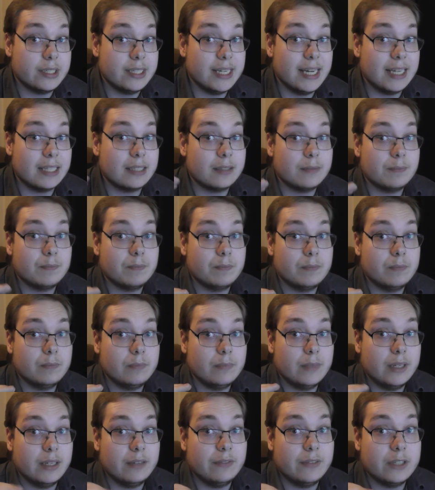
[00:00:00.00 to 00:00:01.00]
that
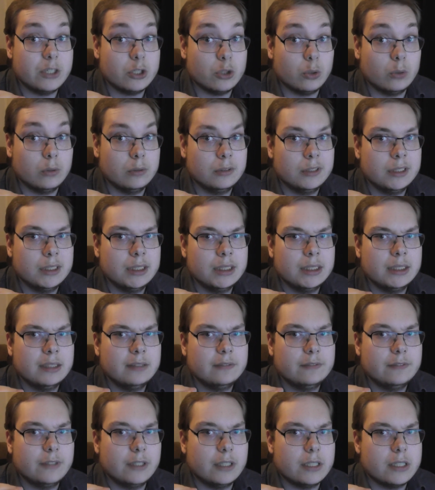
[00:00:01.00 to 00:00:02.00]
individual,
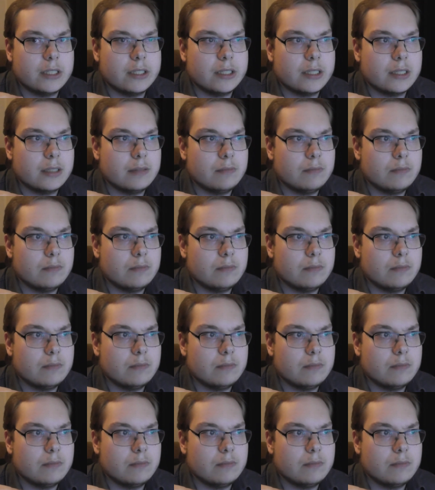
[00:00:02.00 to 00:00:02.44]
first,